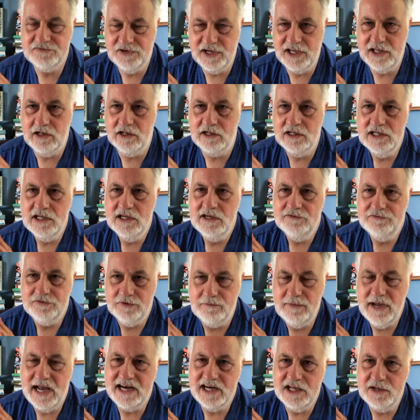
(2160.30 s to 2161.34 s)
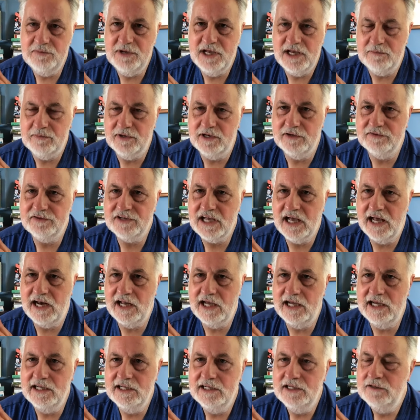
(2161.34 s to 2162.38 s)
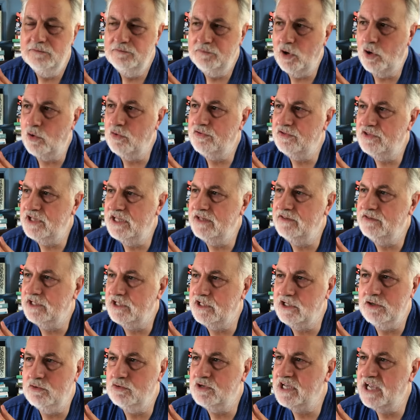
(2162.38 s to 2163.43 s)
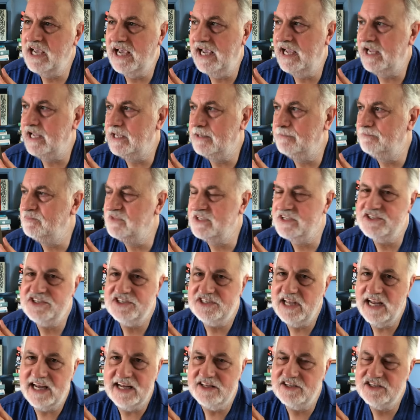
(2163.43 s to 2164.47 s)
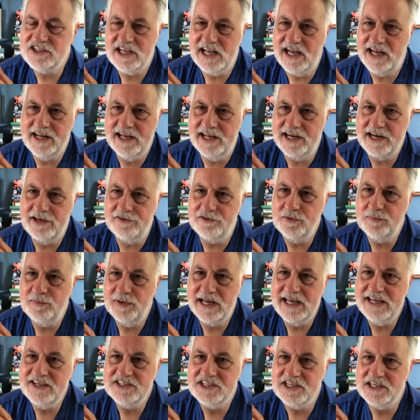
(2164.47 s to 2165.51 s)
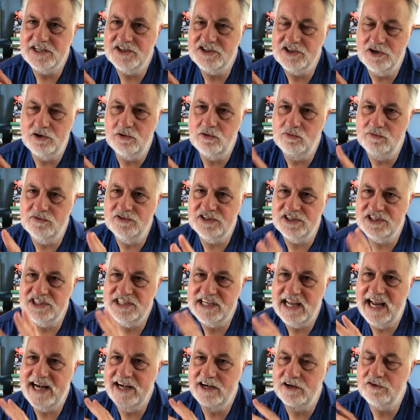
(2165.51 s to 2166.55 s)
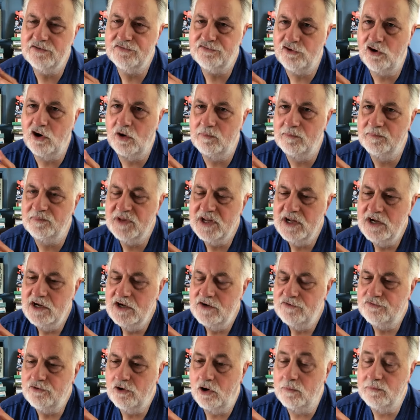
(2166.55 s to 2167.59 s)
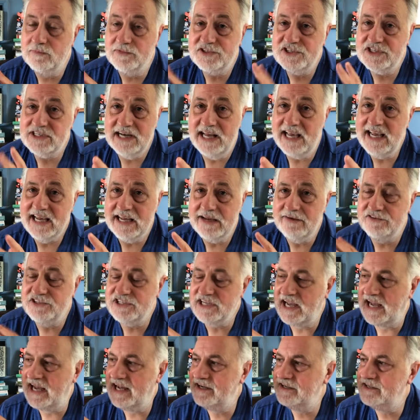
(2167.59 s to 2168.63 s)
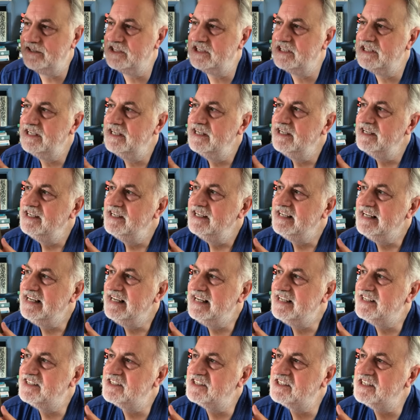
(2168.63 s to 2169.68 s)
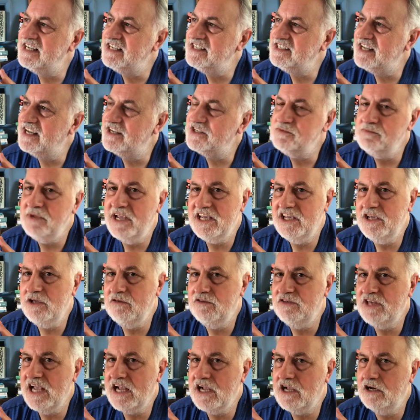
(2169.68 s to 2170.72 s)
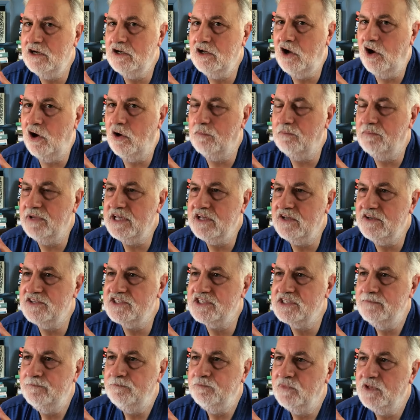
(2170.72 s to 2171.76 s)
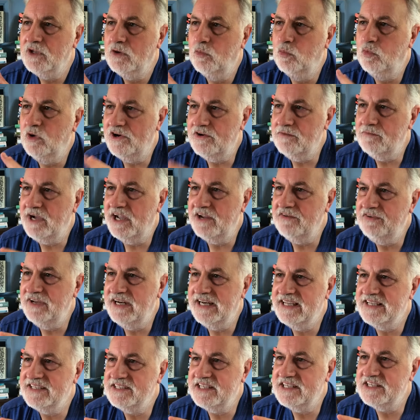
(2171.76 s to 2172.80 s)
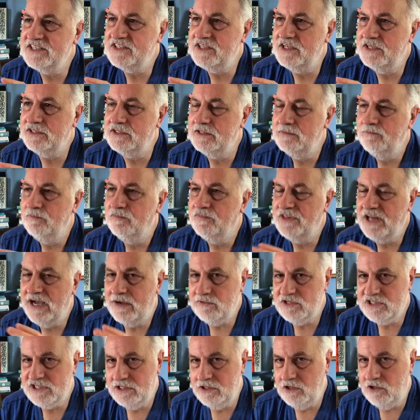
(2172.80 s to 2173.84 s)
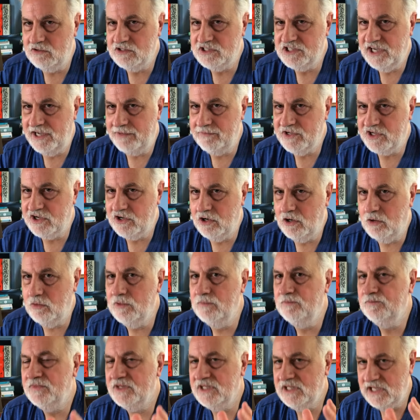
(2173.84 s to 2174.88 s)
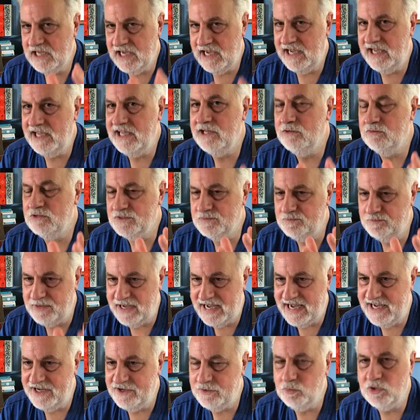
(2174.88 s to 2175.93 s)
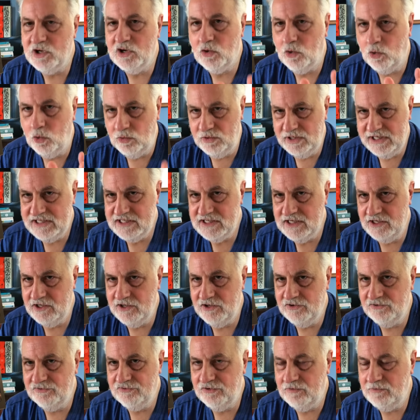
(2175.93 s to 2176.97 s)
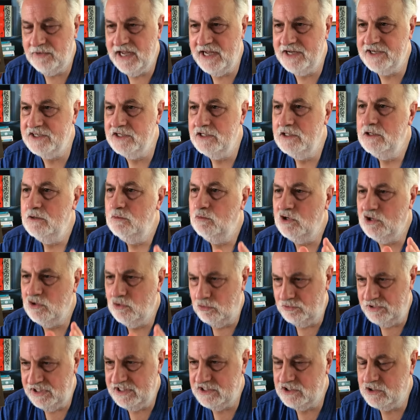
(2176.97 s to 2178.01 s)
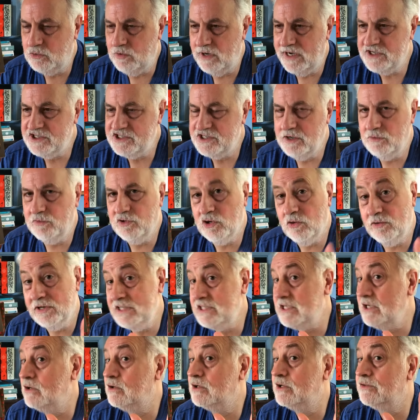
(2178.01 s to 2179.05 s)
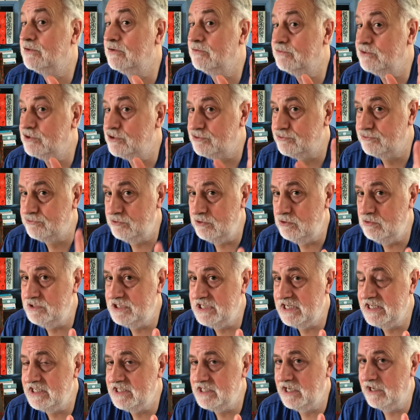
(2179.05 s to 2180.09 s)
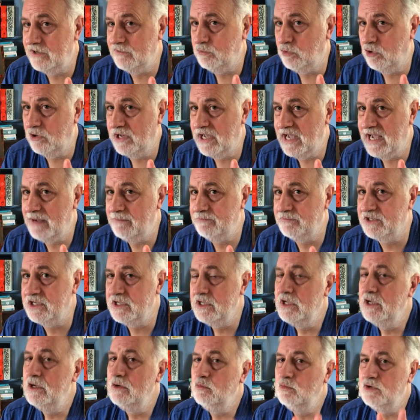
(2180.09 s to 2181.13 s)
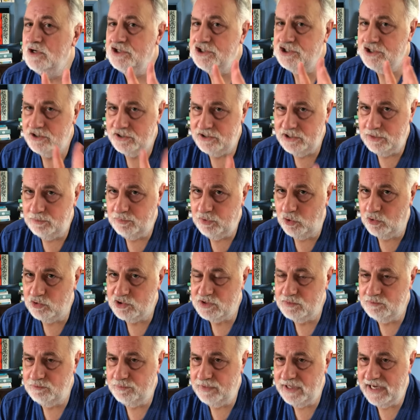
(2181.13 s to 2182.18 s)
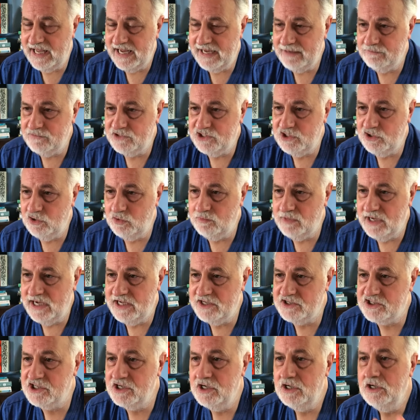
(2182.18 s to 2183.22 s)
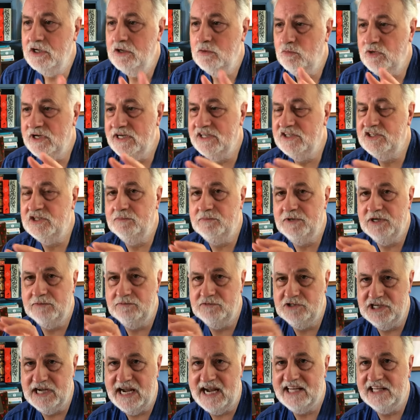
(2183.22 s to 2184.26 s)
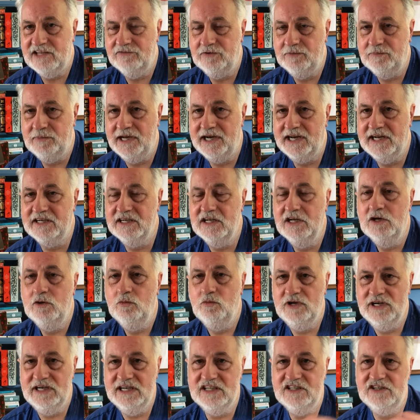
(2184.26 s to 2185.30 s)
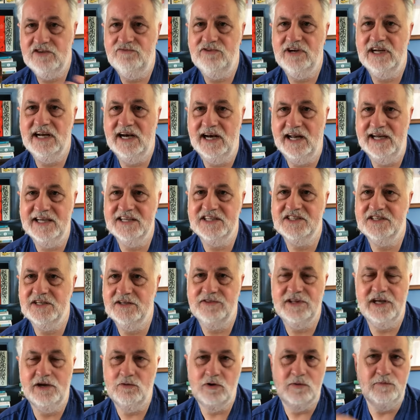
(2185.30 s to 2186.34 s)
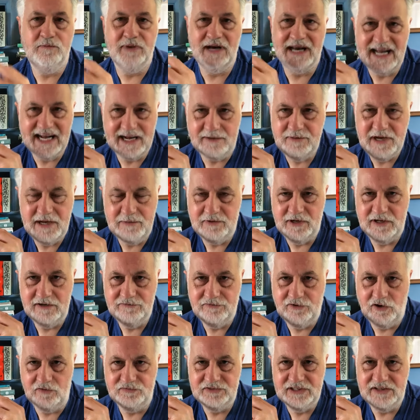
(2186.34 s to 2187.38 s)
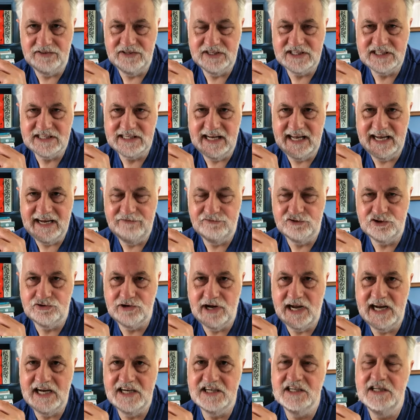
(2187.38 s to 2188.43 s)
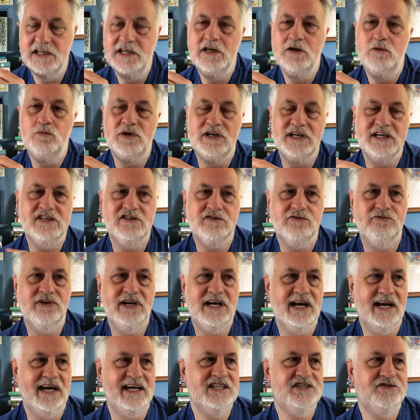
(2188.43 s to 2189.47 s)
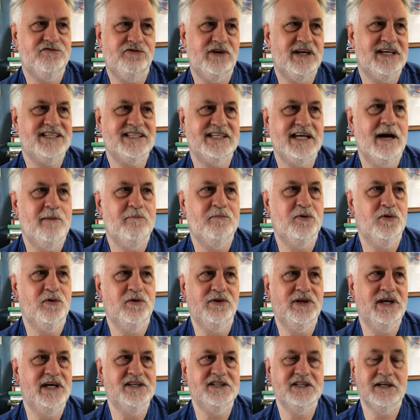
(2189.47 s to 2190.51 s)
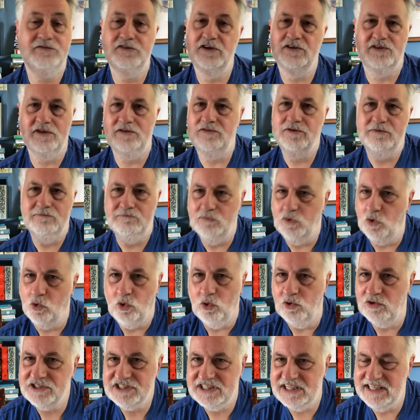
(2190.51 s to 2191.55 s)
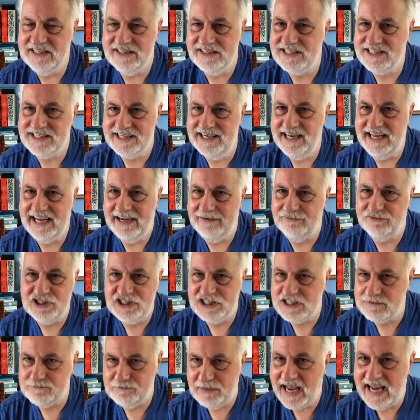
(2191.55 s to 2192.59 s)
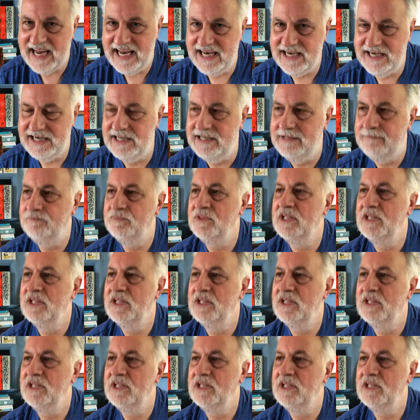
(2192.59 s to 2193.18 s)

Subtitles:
feel for many people of colour, both in the UK, the States, and other places, you know, who descend from slaves. And it does make you think a lot, because one of my feelings is that that was a long time ago. Yeah, it was bad. We all need to learn from it. We all need to question it. We all need to look at the true detail of what happened. We shouldn't apportion blame too much. We need to be objective about it. We need to realize that there were black people involved in the slave trade. We need to realize, for example, that if you think the Moors enslaved Spain,